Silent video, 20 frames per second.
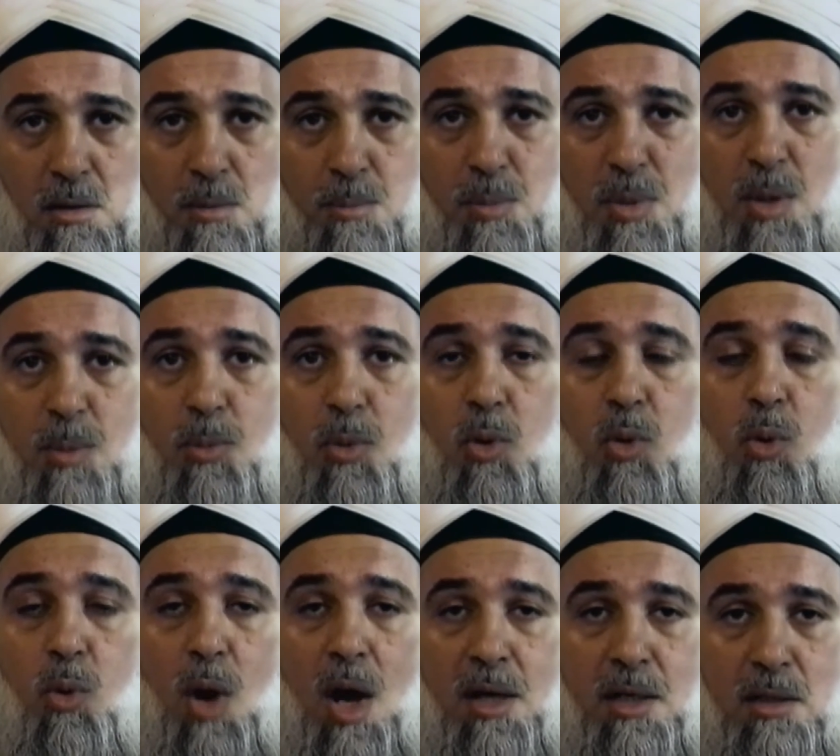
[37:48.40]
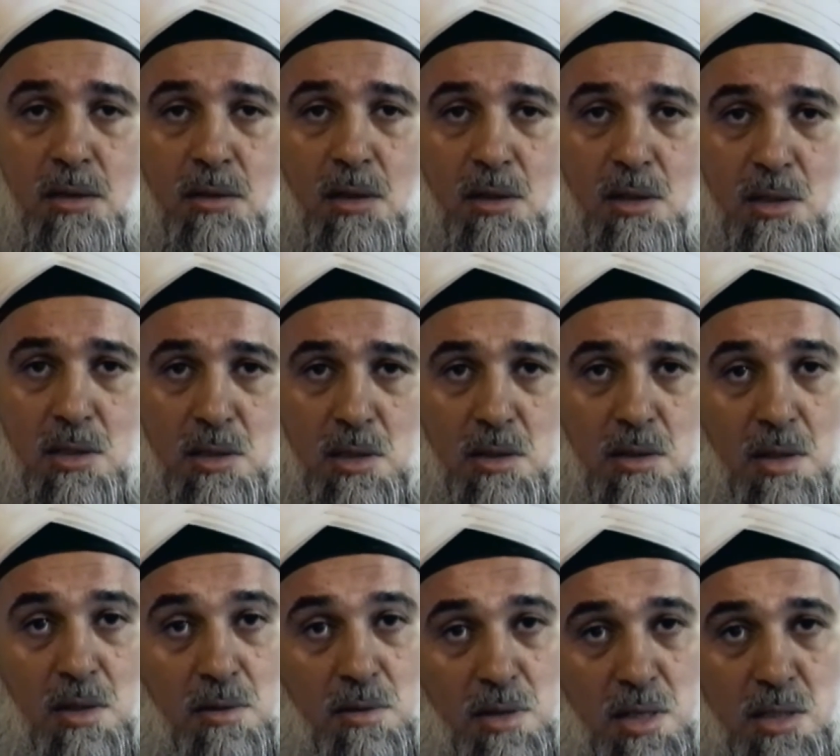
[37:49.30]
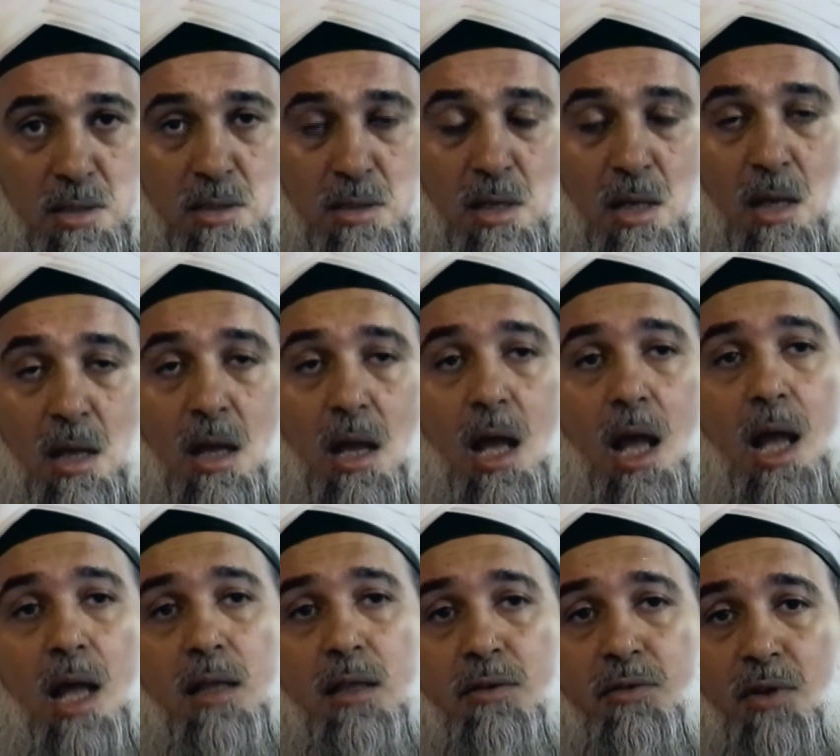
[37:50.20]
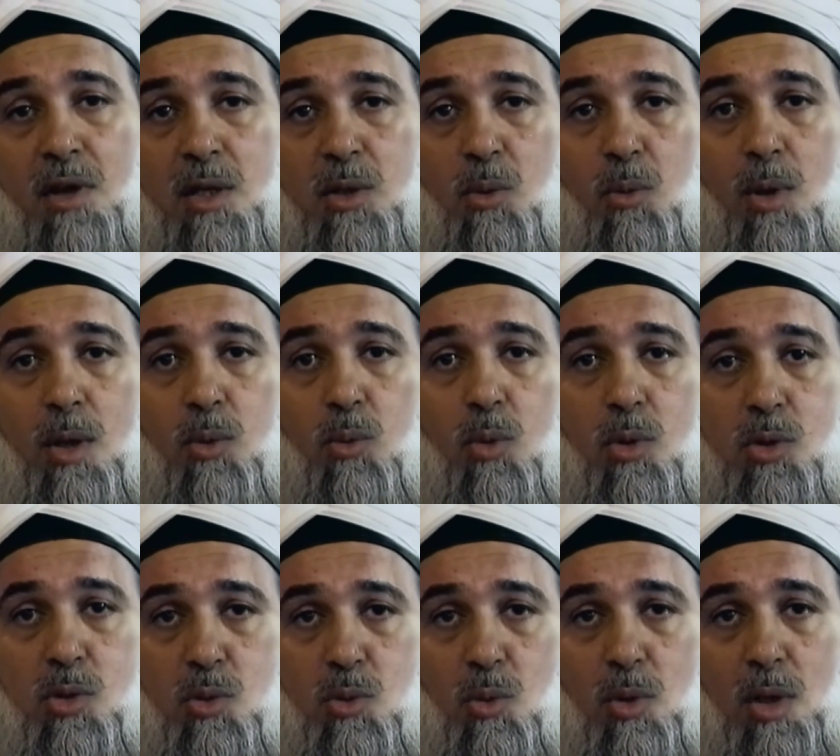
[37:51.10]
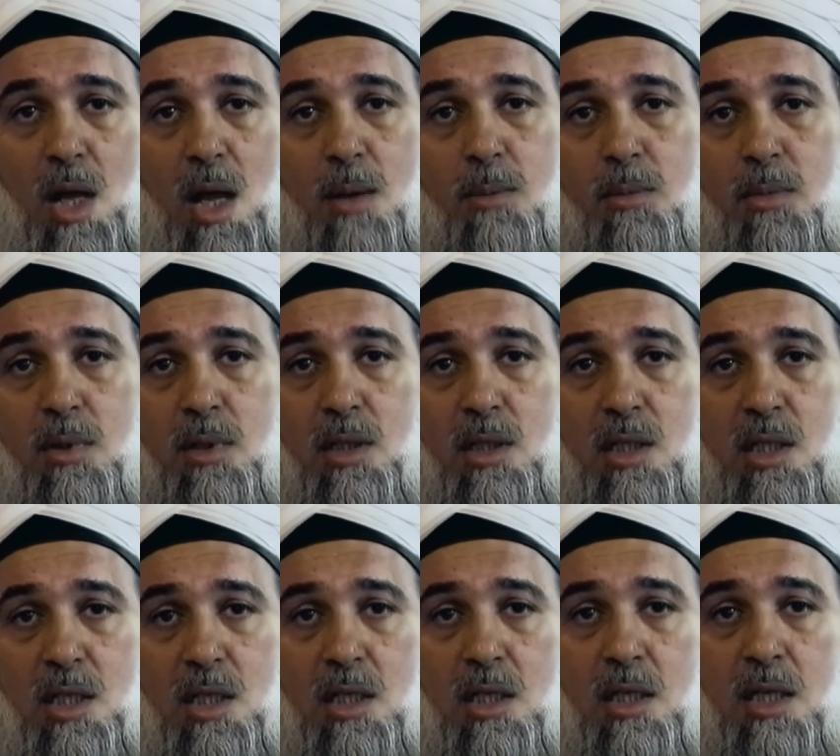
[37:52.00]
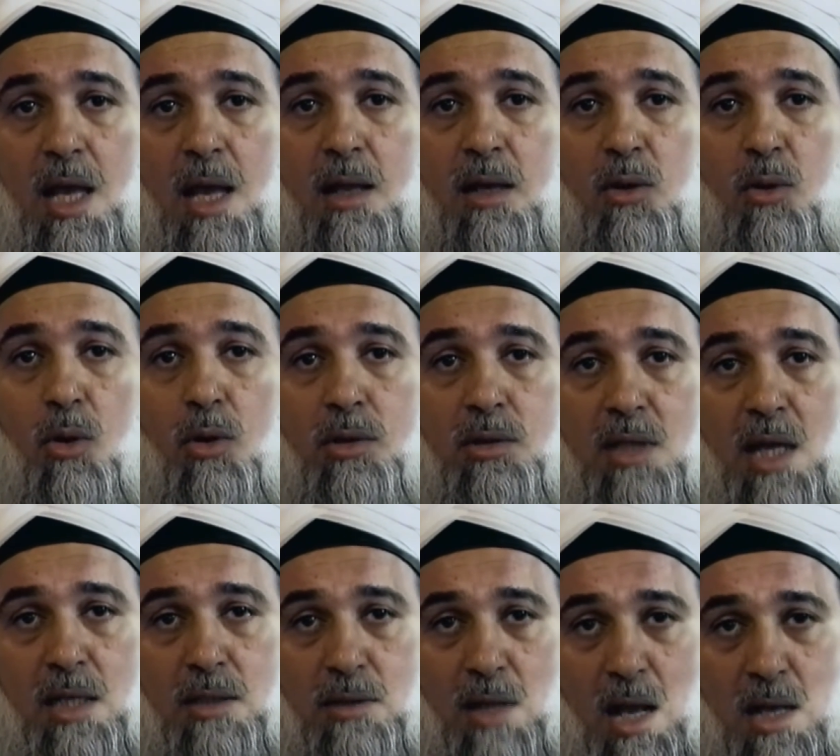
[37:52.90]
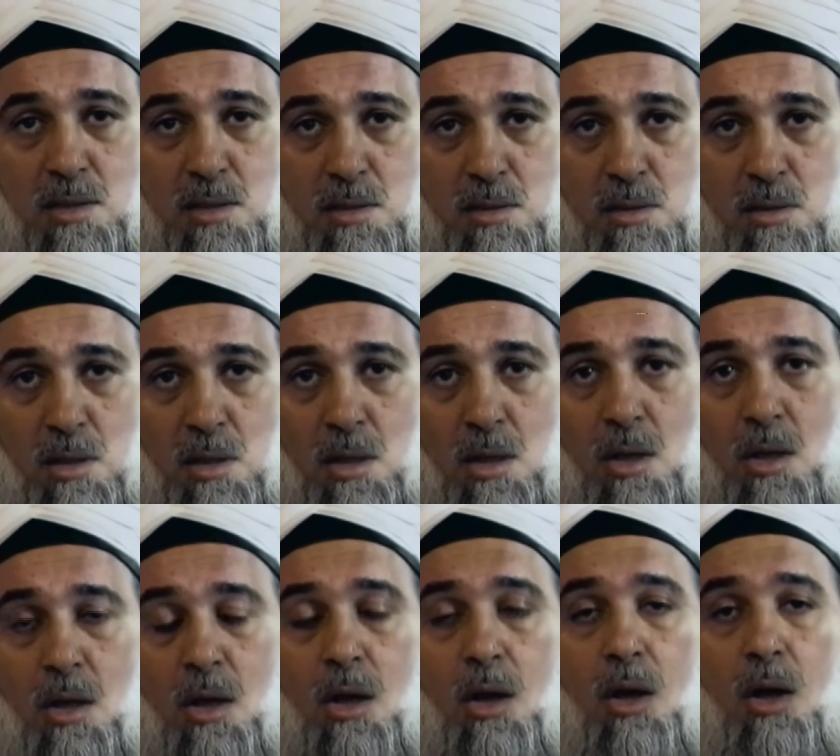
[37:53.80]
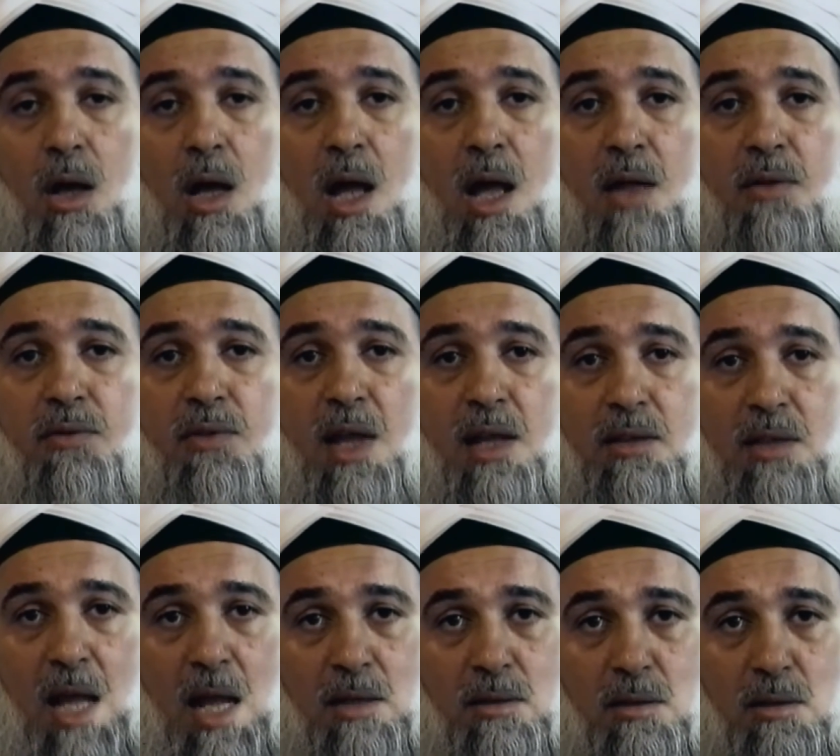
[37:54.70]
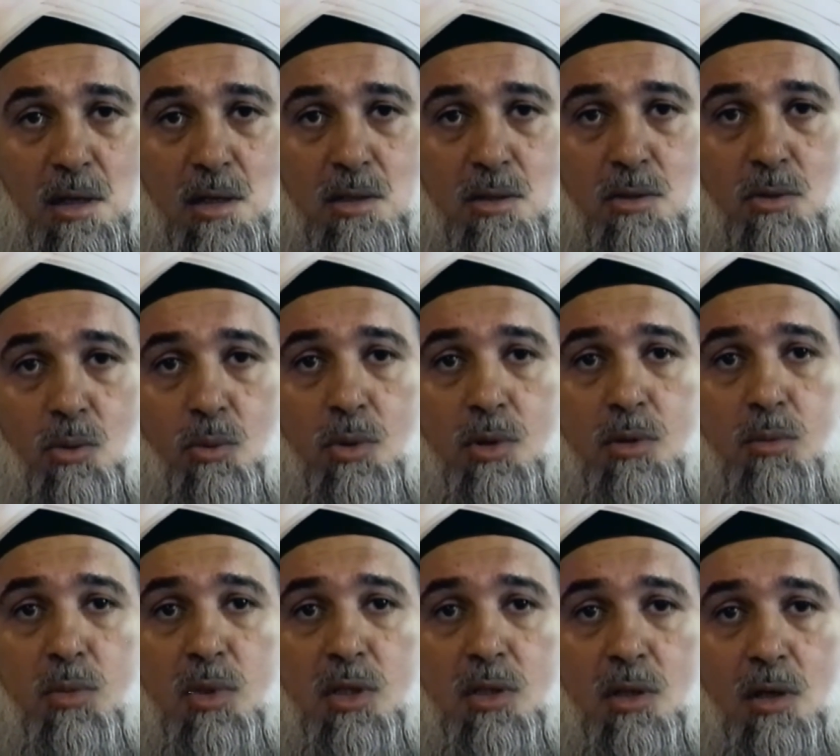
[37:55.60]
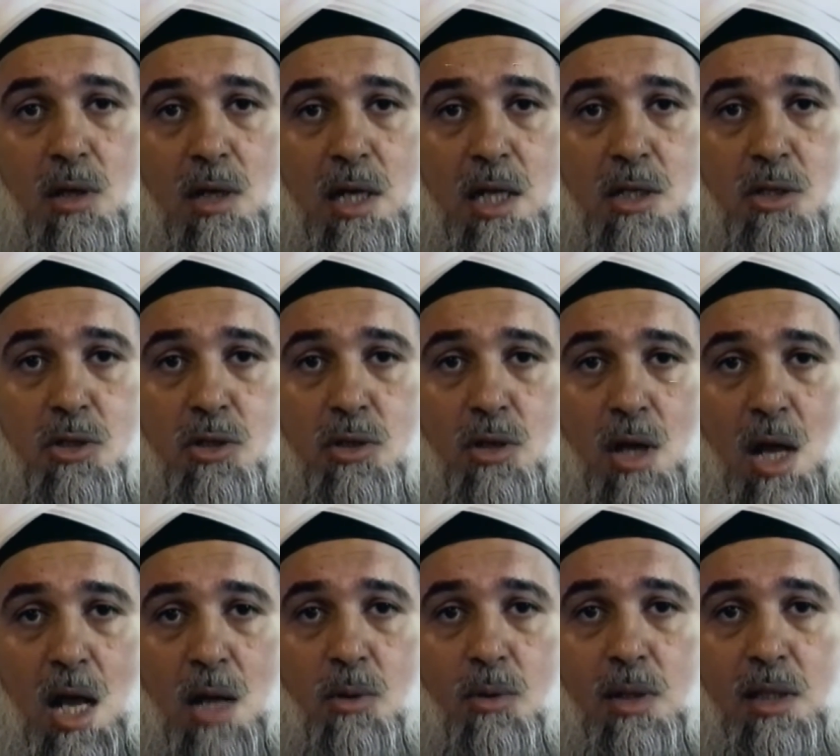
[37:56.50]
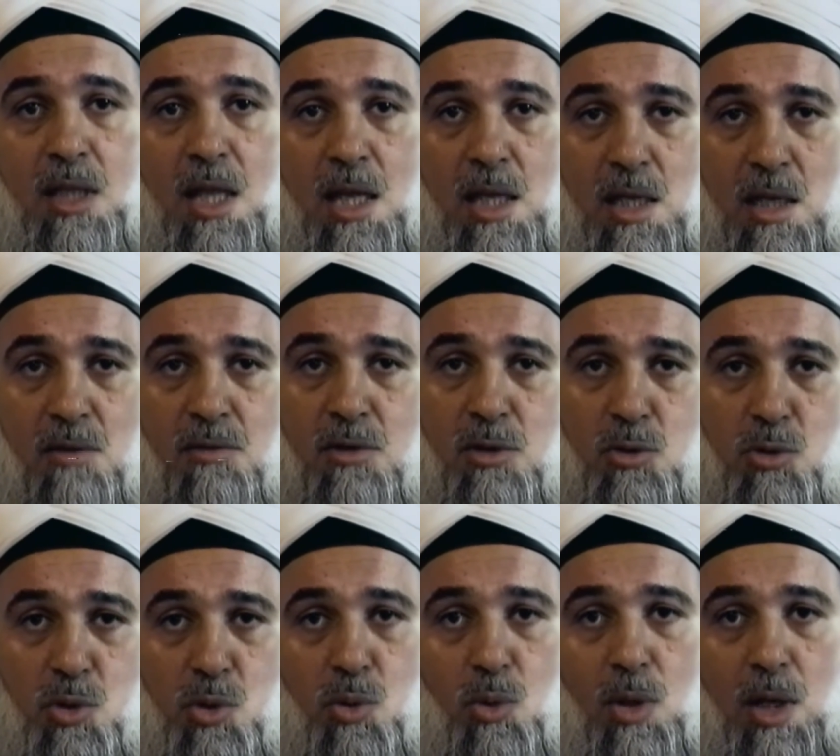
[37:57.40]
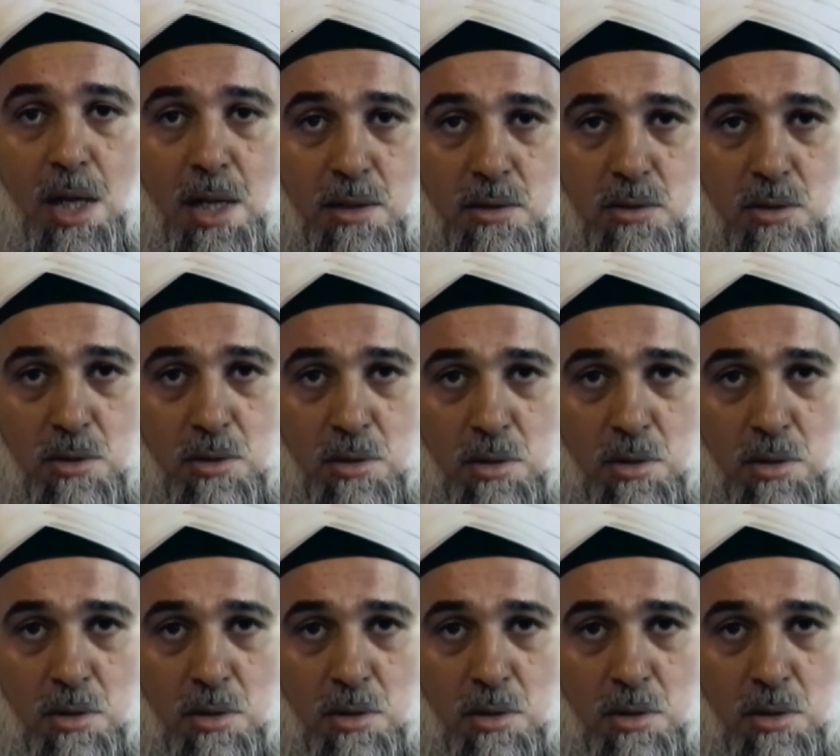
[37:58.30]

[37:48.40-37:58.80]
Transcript: people who are interested in this and if anyone wants to come he can contact us at that address with Mr. Leach I will take give it to you later